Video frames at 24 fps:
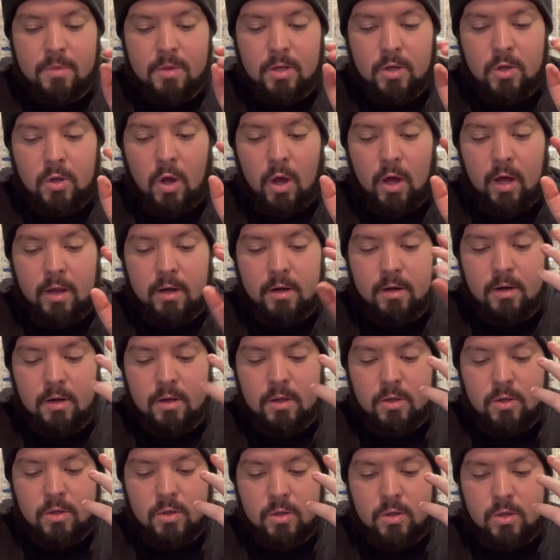got
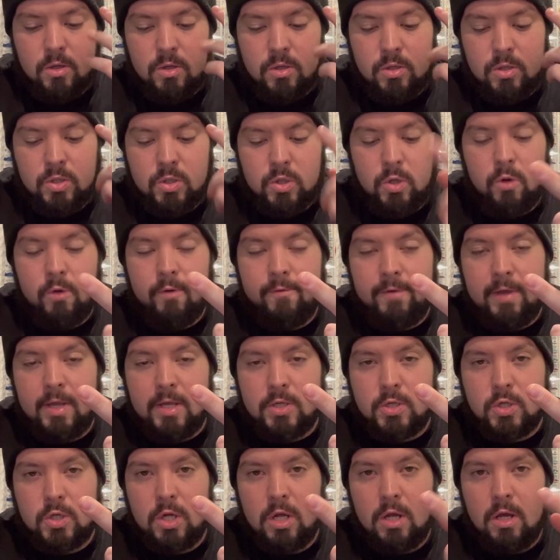2 of
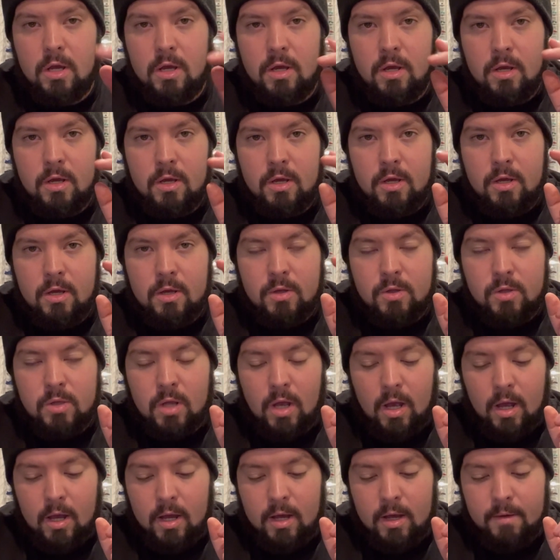each,
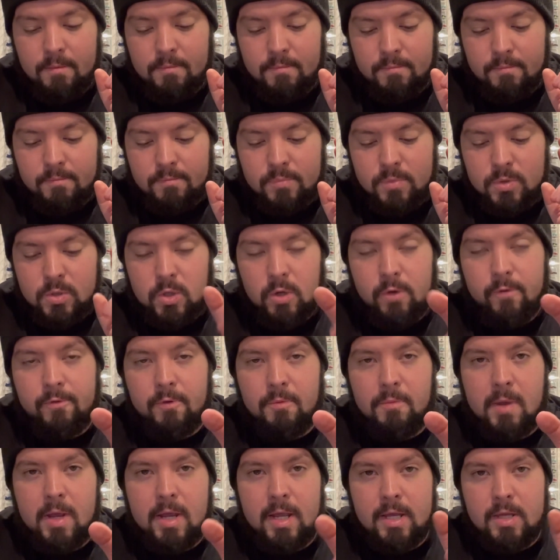2 for
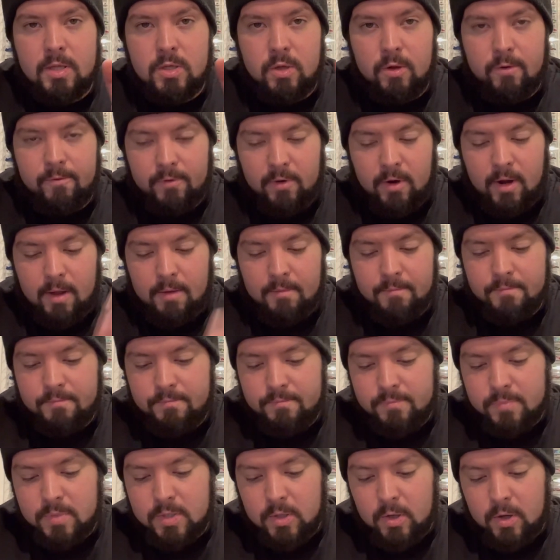me and 2 for him.
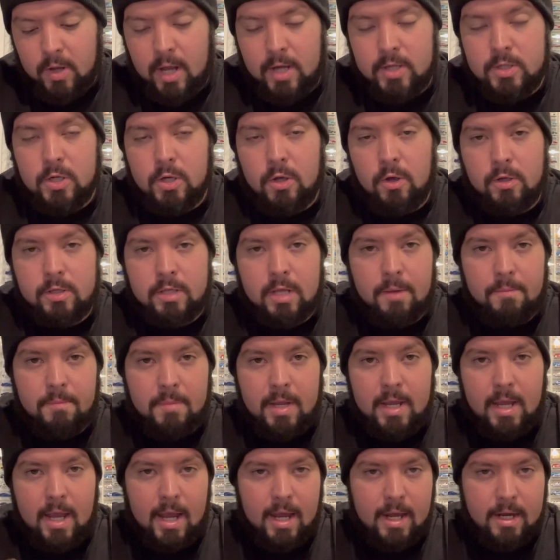So he actually hooked up
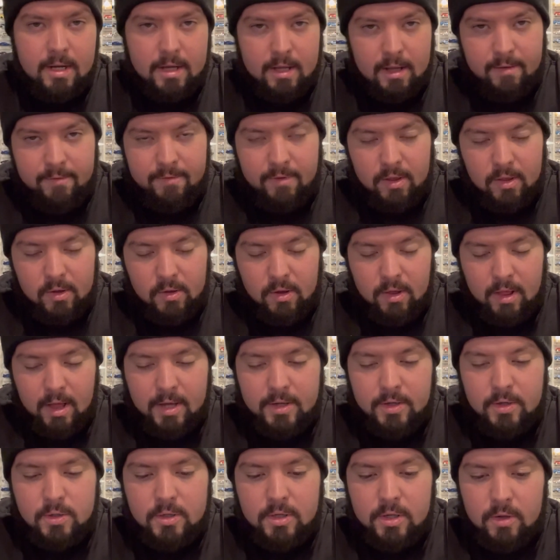me and a fellow
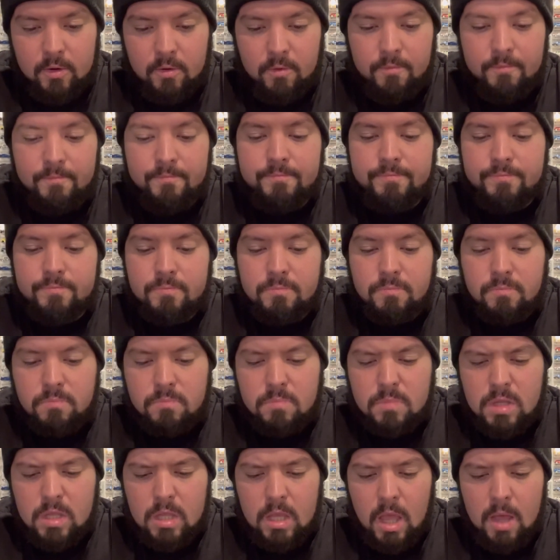collector too.
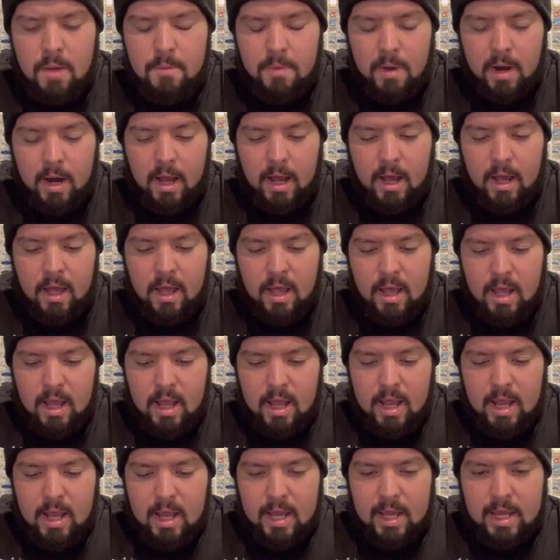But
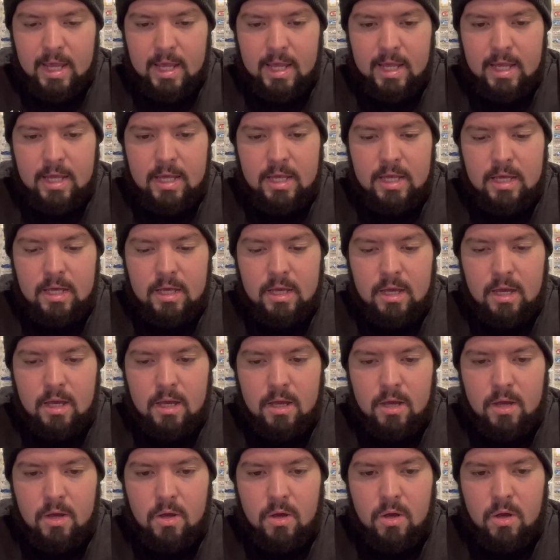he,
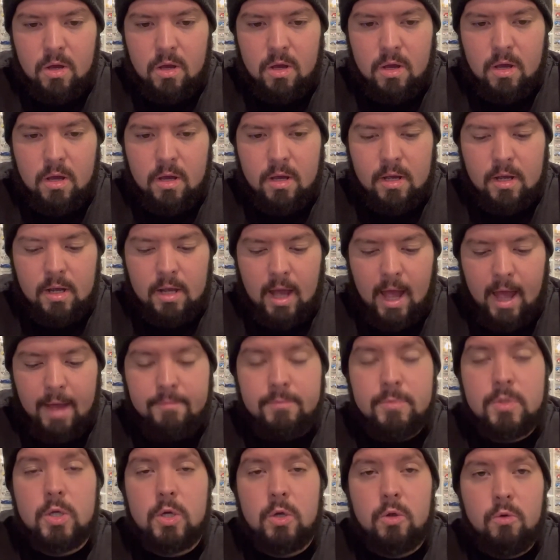
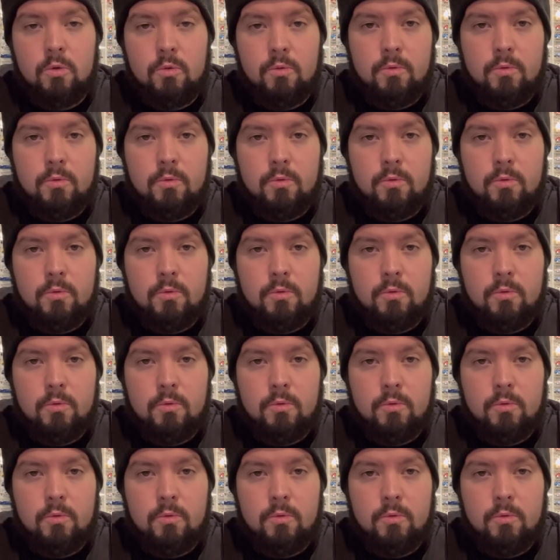M2